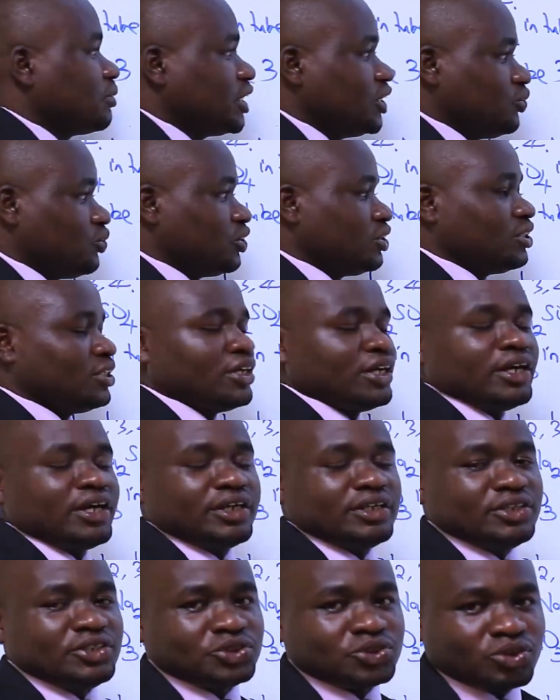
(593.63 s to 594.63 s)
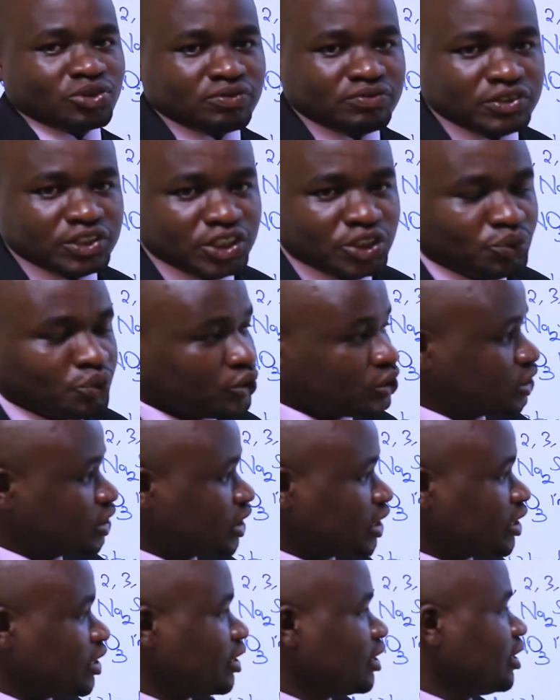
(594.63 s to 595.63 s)
nitrate dissolved in
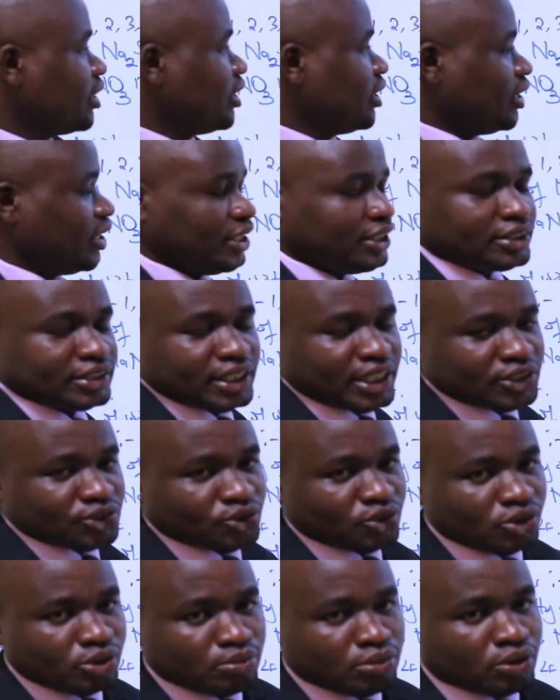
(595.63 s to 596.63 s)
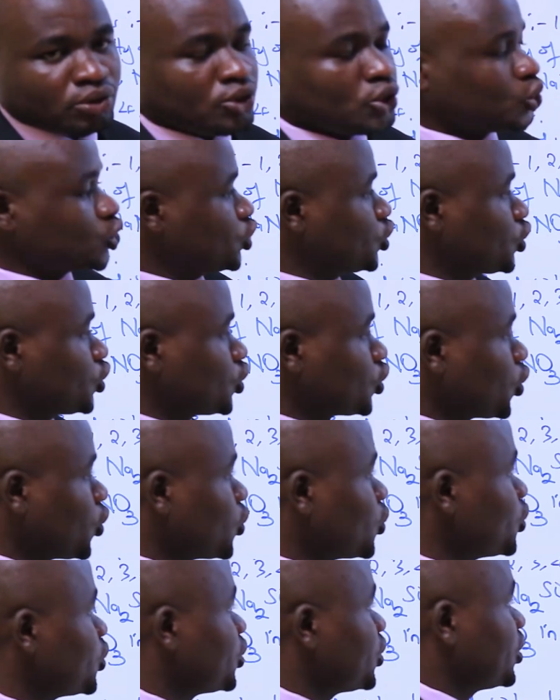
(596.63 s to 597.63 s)
water, it's a soluble
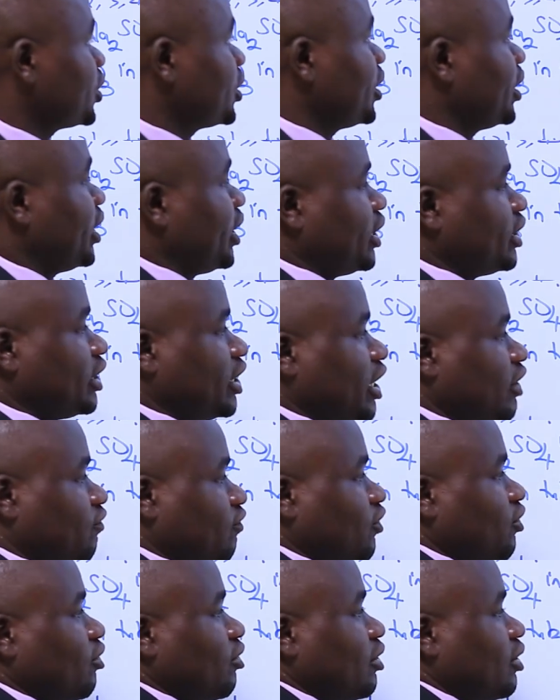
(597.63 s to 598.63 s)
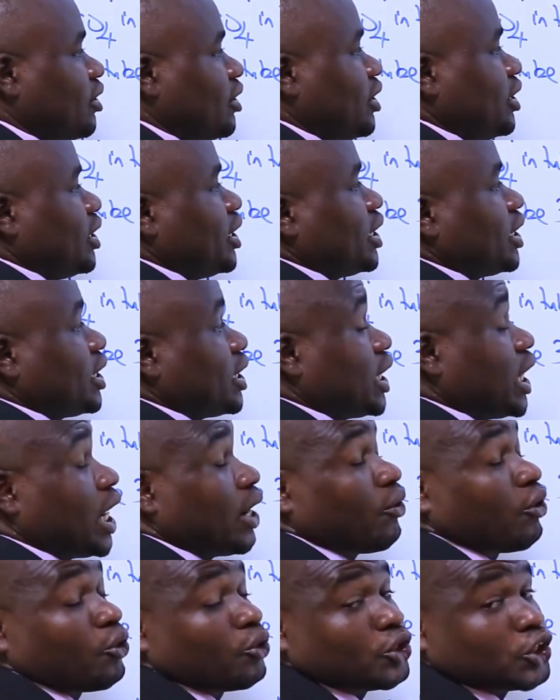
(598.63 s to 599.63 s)
salt. And therefore,
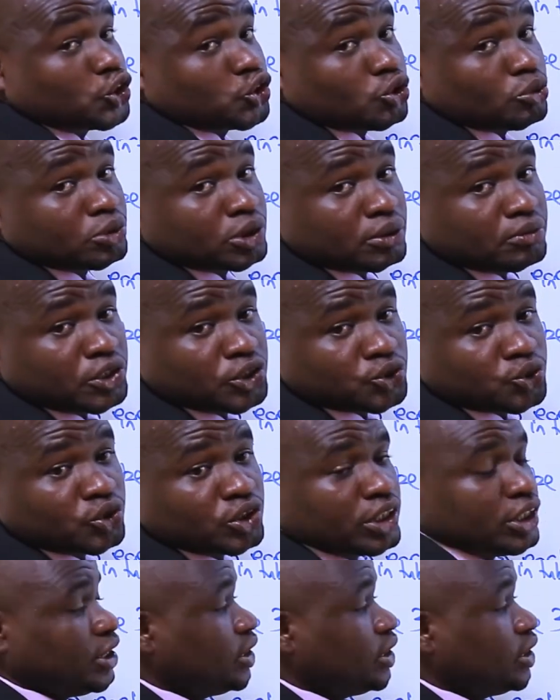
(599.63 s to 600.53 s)
our correct observation